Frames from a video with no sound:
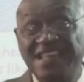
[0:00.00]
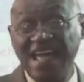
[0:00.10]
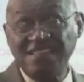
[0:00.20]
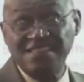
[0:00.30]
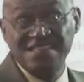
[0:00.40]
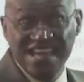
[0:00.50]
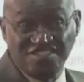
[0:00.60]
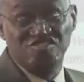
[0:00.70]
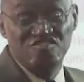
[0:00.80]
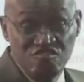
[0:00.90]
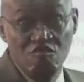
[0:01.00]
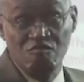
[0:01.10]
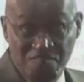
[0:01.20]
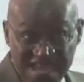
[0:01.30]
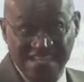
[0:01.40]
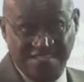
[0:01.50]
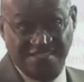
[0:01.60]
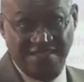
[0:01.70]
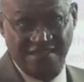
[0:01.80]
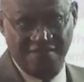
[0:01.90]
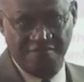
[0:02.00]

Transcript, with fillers: that this new beast,